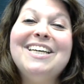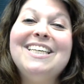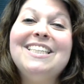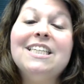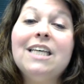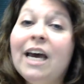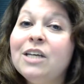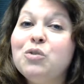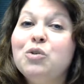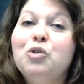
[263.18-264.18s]
in the
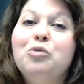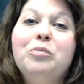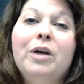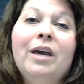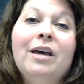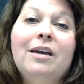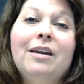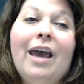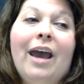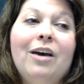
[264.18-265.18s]
classroom
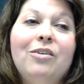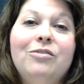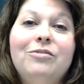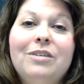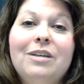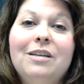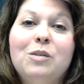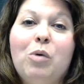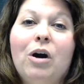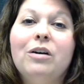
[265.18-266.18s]
and have
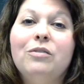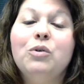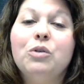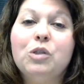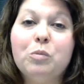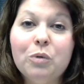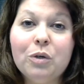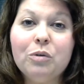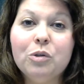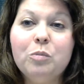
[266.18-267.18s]
as part of your
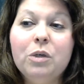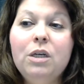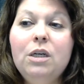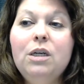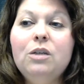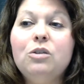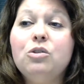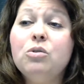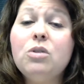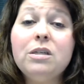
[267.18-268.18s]
support group, the
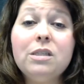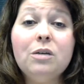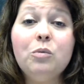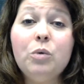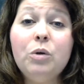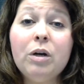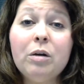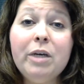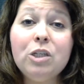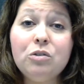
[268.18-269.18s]
truth is that we want
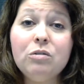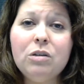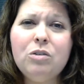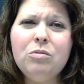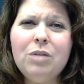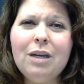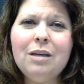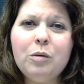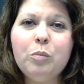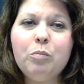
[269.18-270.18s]
to make sure that you get
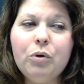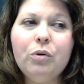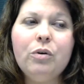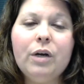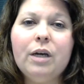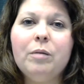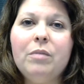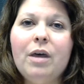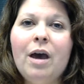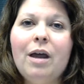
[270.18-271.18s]
in a program
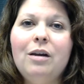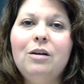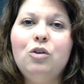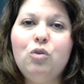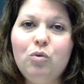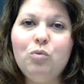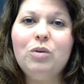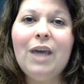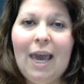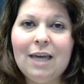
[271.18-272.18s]
that you
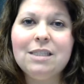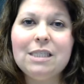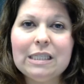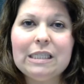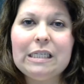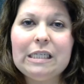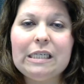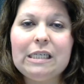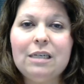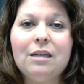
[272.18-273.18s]
can succeed
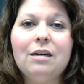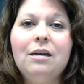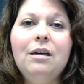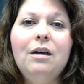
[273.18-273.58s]
in.